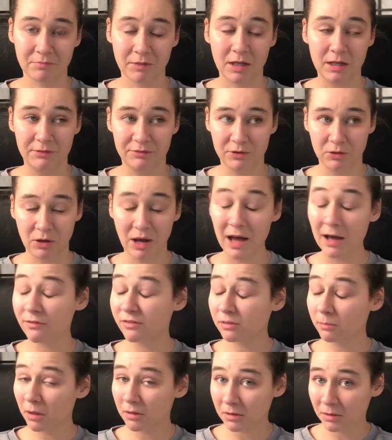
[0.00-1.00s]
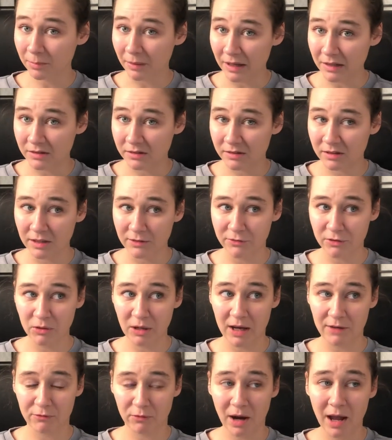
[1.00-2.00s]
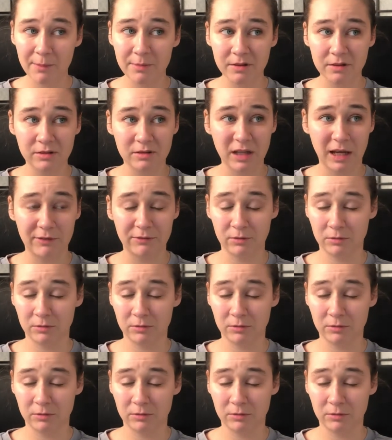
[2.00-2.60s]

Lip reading: If you have smaller pets, if you have rabbits,